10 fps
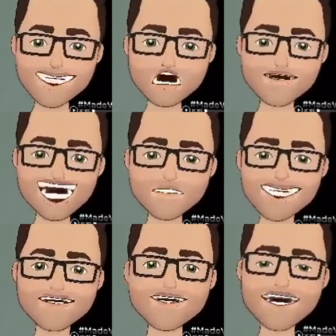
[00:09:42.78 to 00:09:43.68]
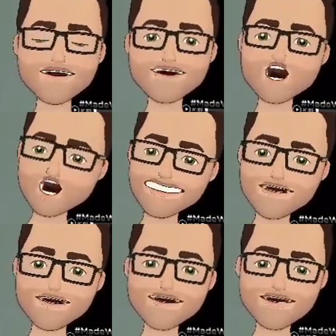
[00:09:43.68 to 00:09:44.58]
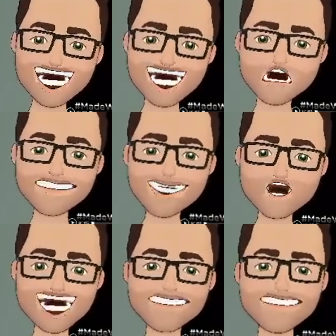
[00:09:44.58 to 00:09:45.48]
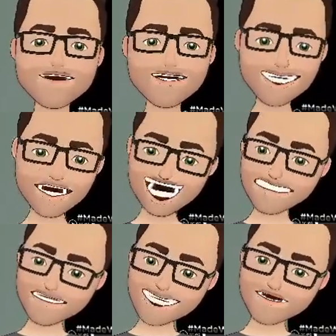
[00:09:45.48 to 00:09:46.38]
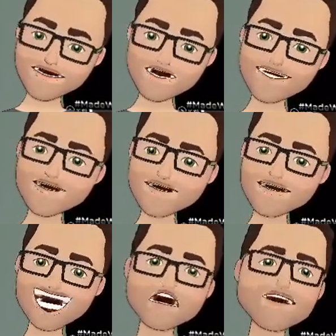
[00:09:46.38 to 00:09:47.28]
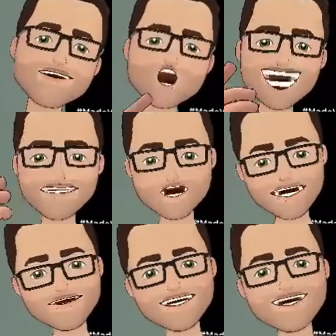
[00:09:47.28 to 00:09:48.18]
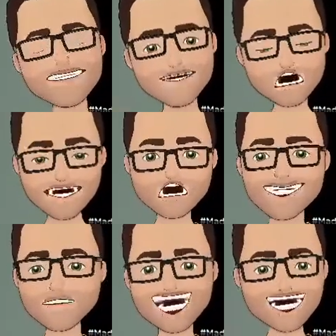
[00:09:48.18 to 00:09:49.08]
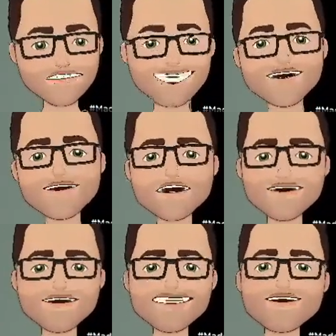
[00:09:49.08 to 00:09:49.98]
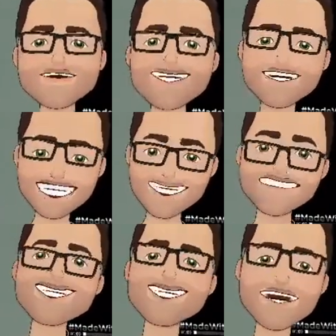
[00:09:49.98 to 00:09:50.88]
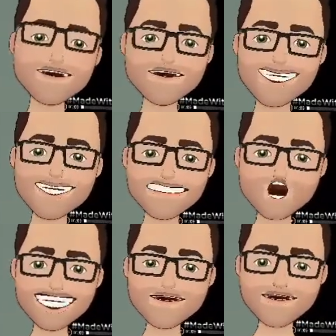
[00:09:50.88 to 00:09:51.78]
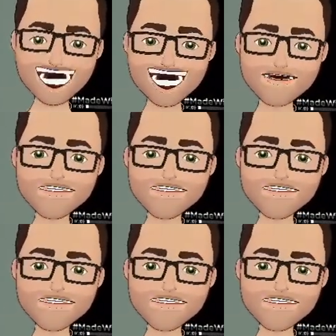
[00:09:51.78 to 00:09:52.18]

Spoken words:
And if you'd like to join the discussion with other doctors and patients and developers and academics and clinicians, you can join our Facebook group, VR Doctors.